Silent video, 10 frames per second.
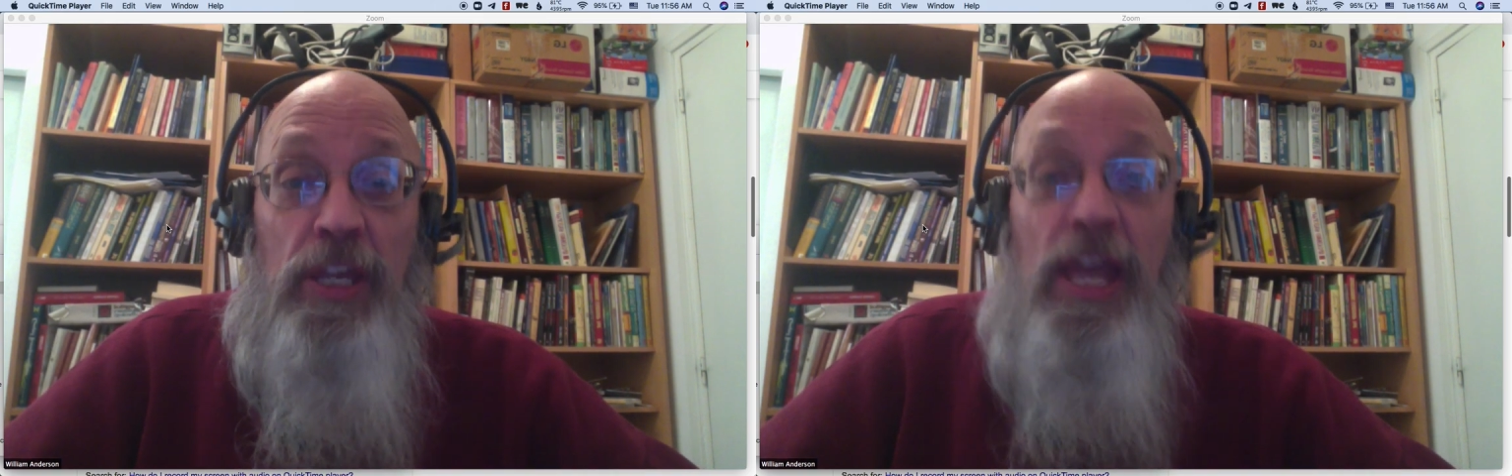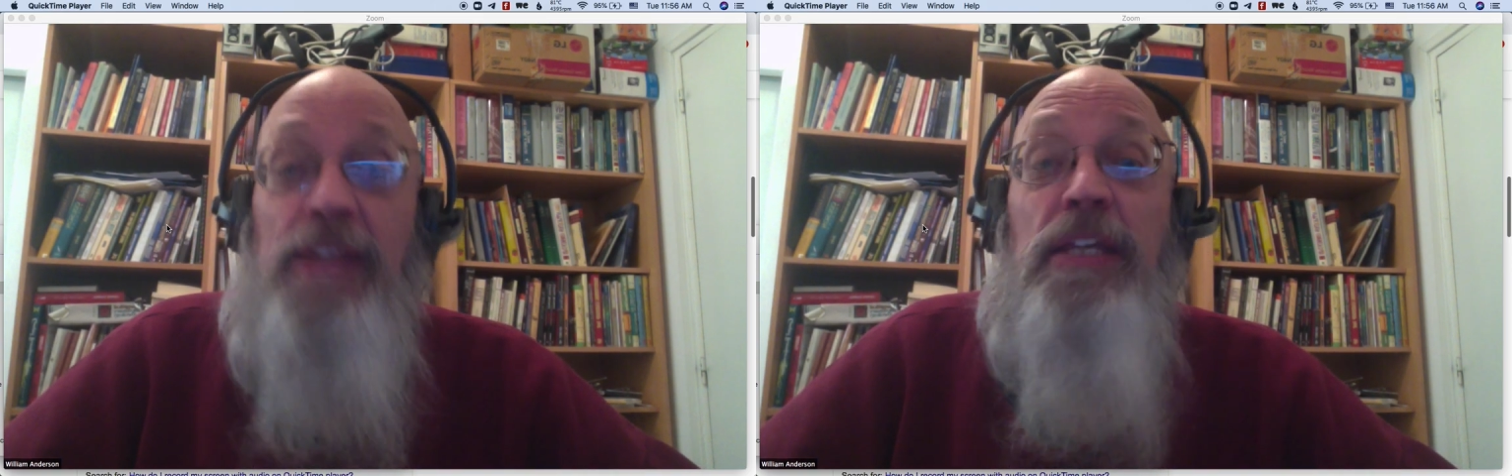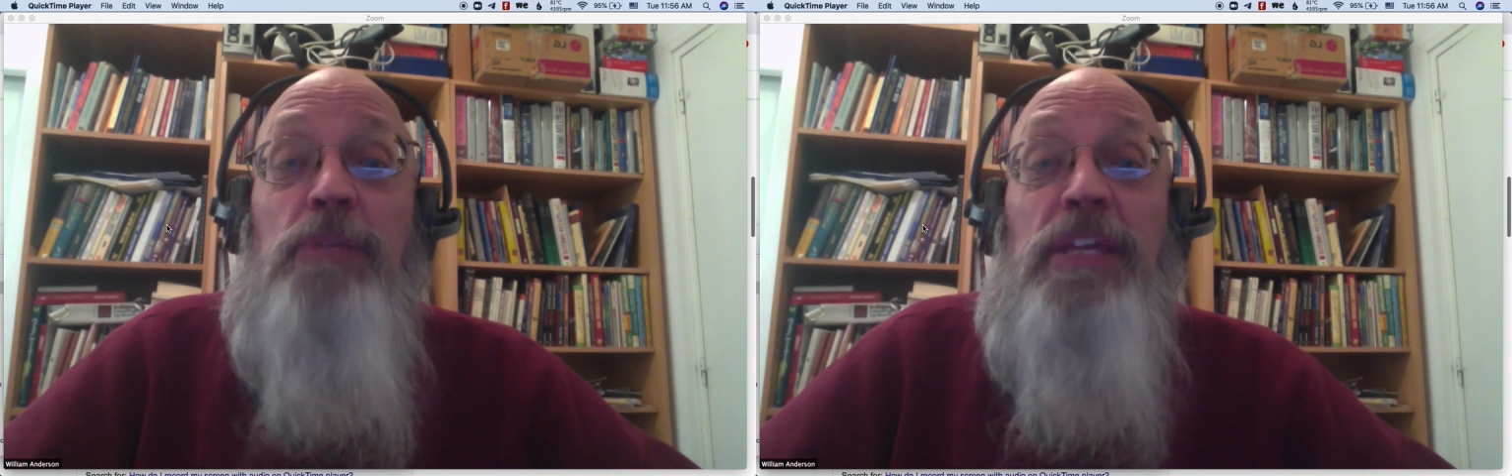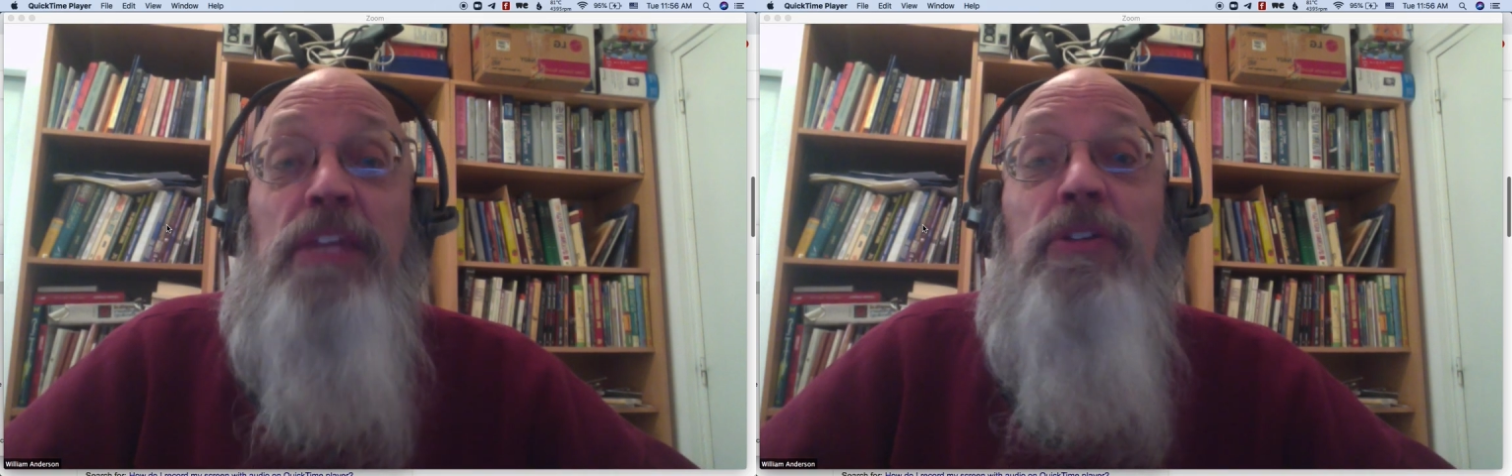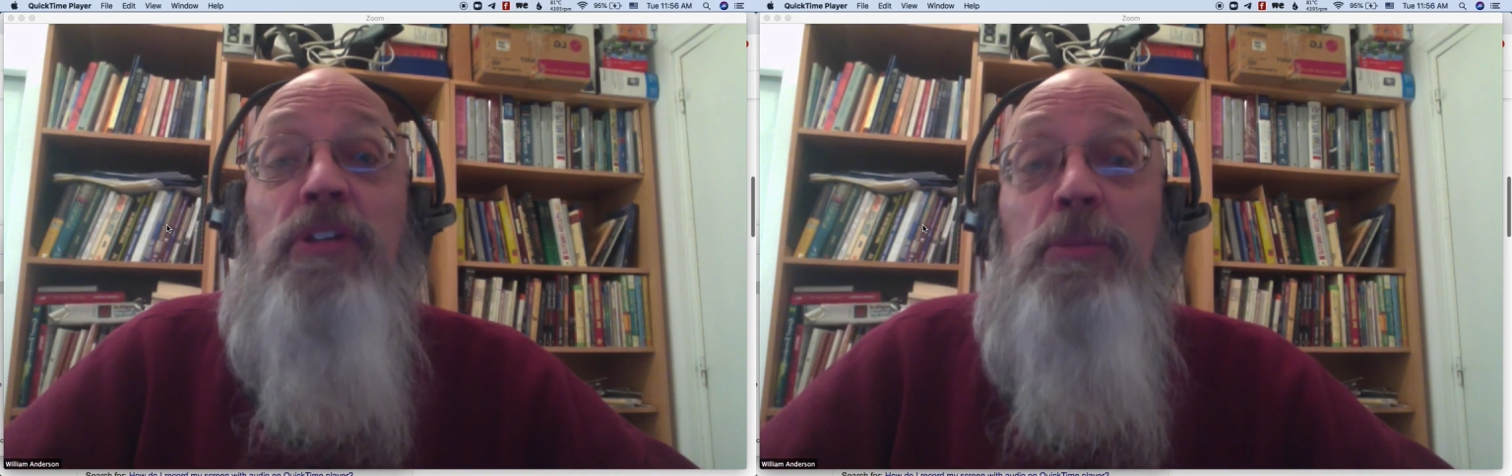And they can be
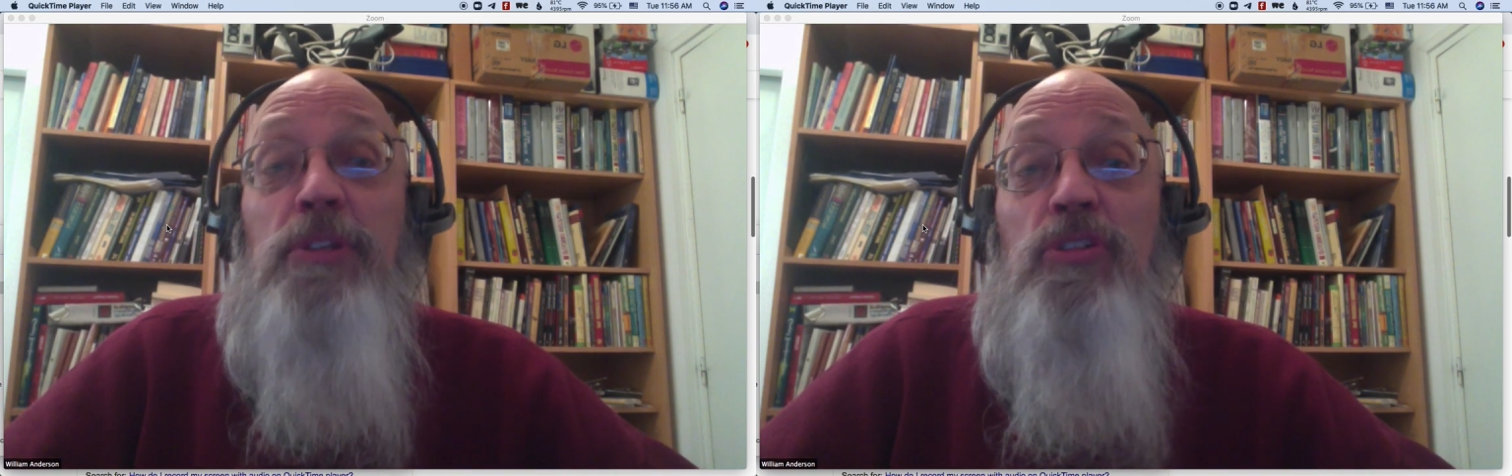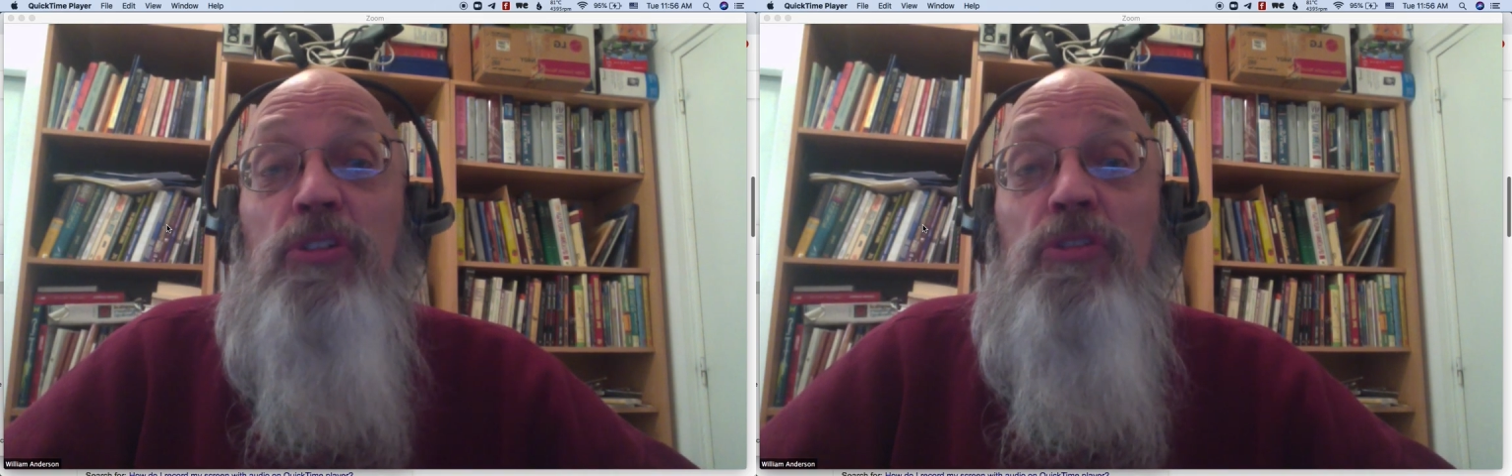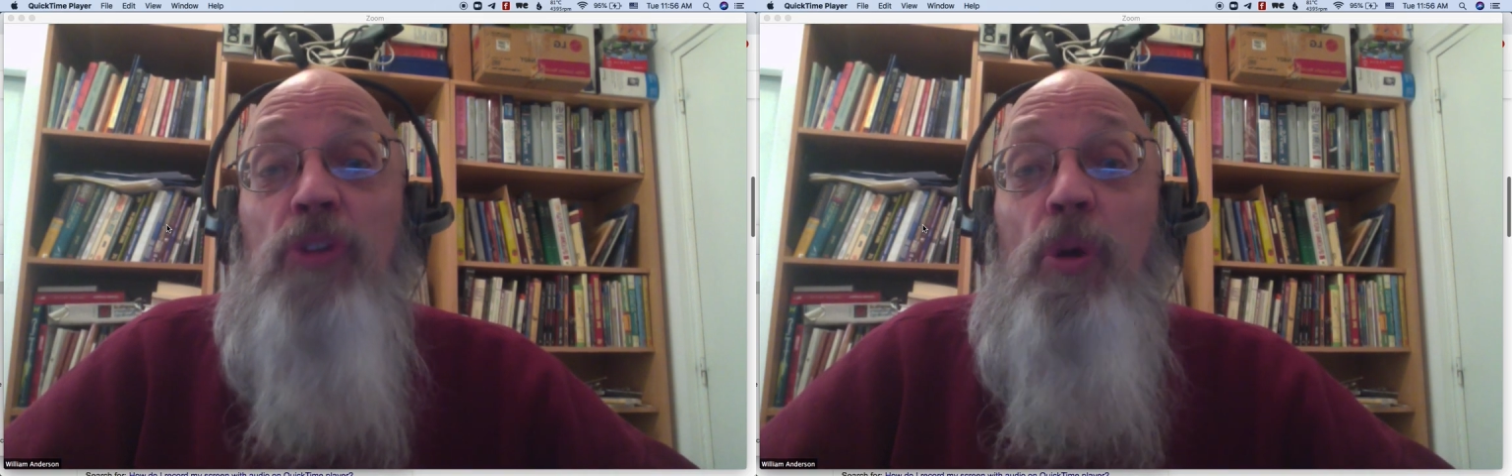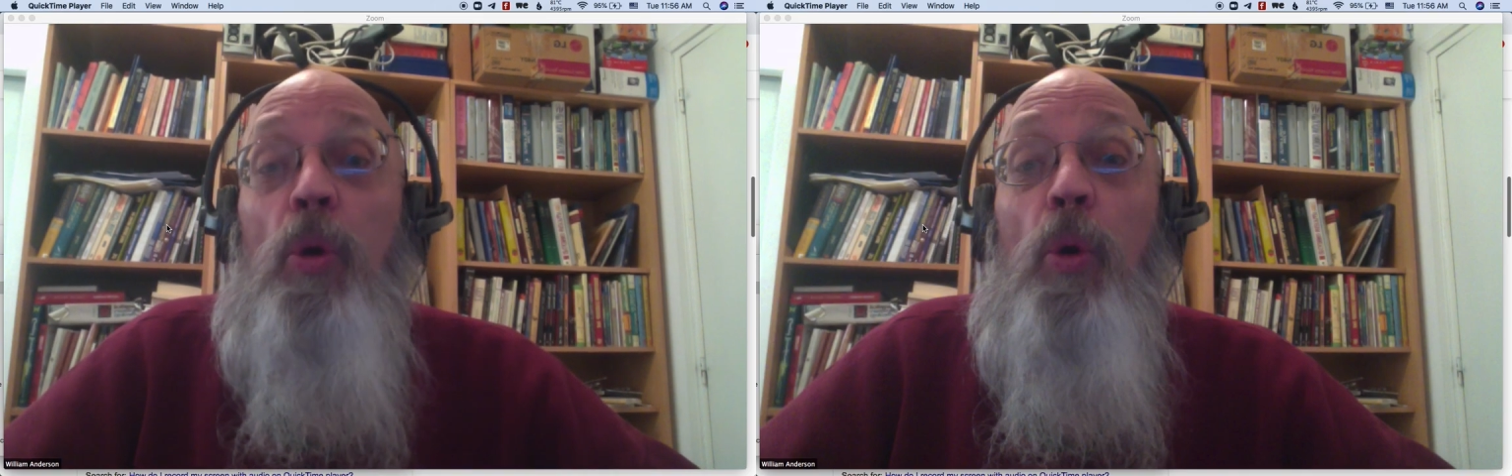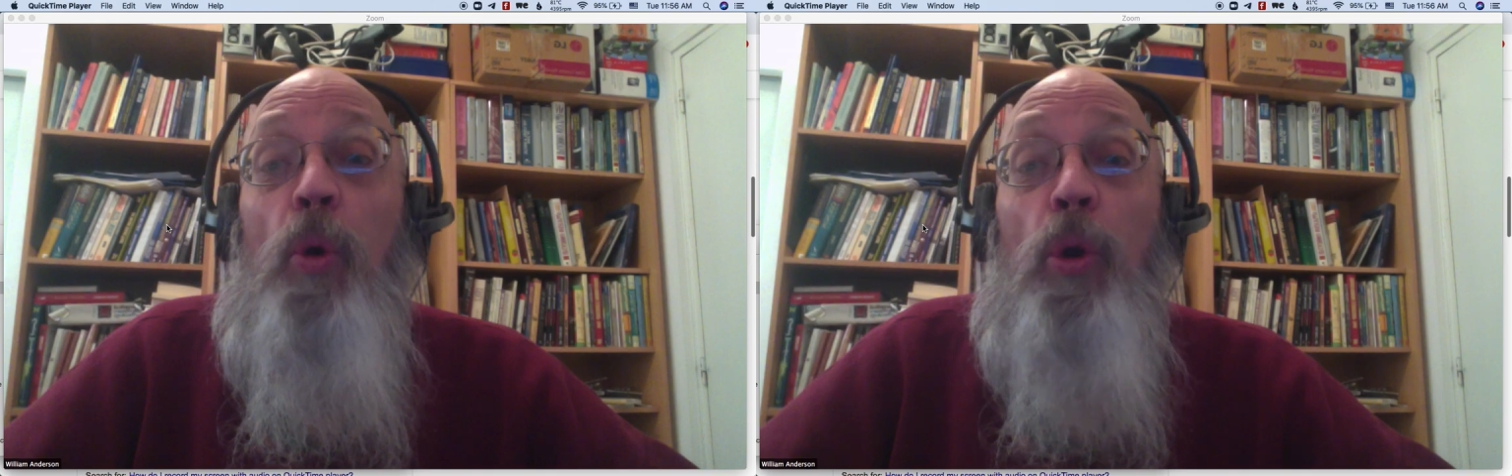either images
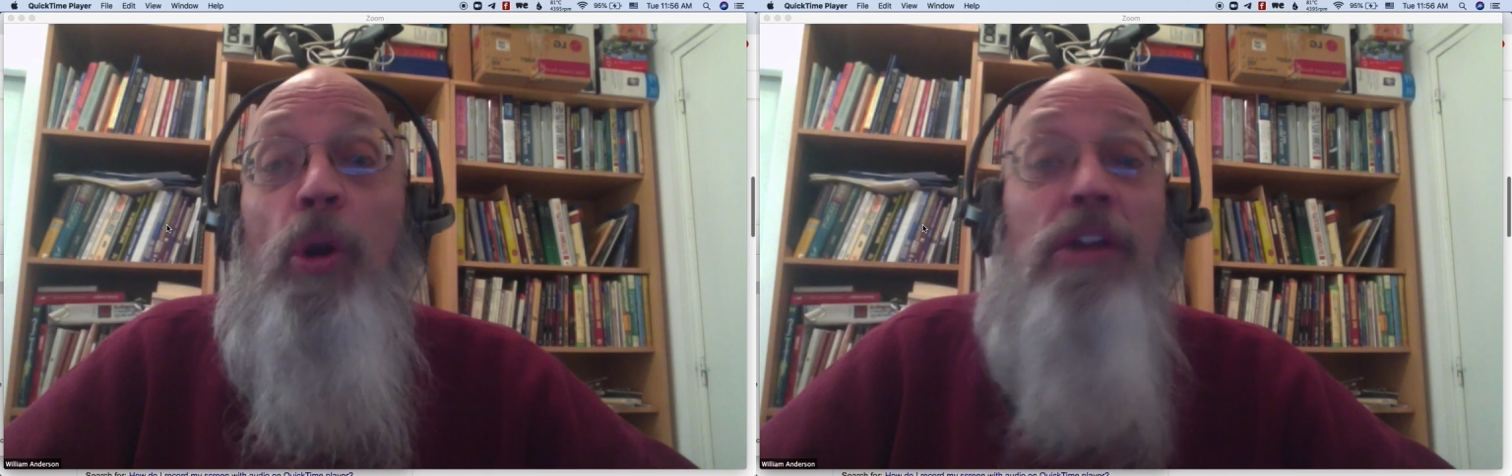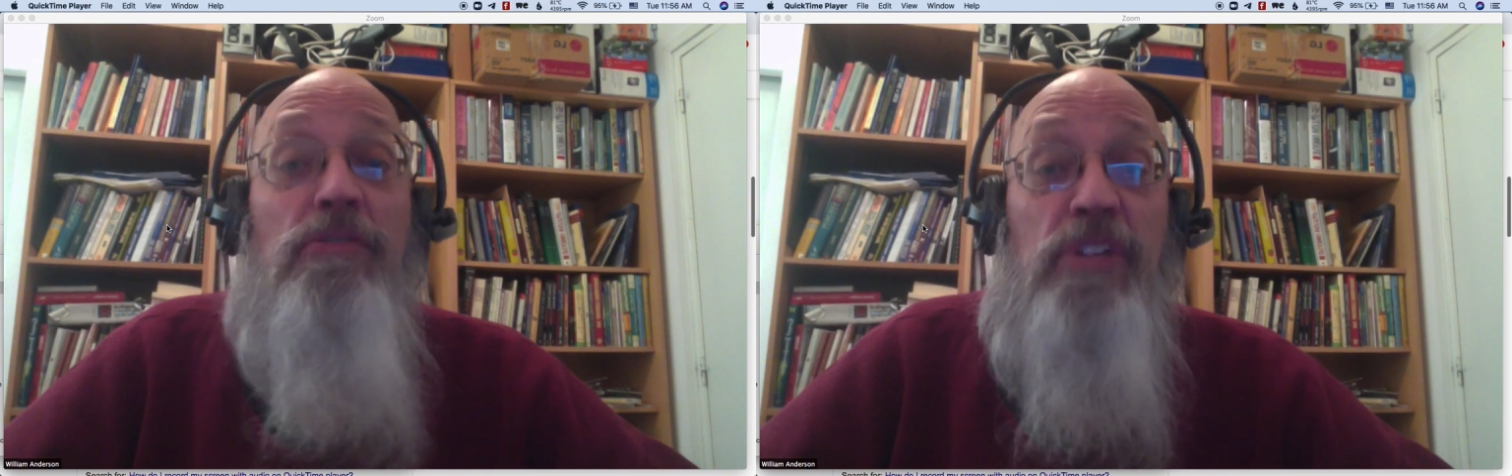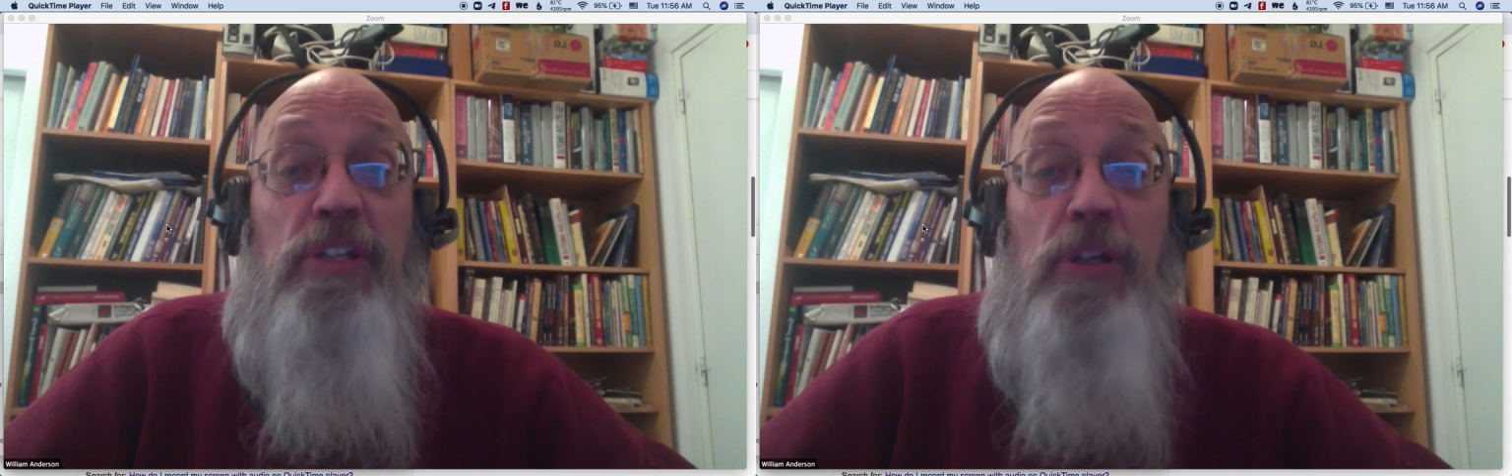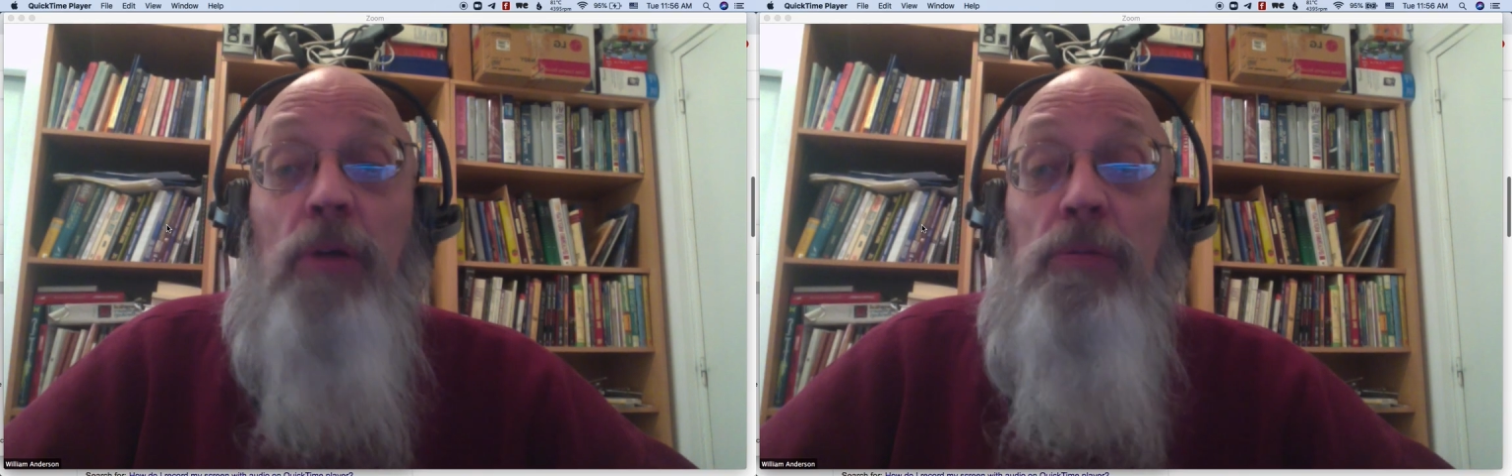or video.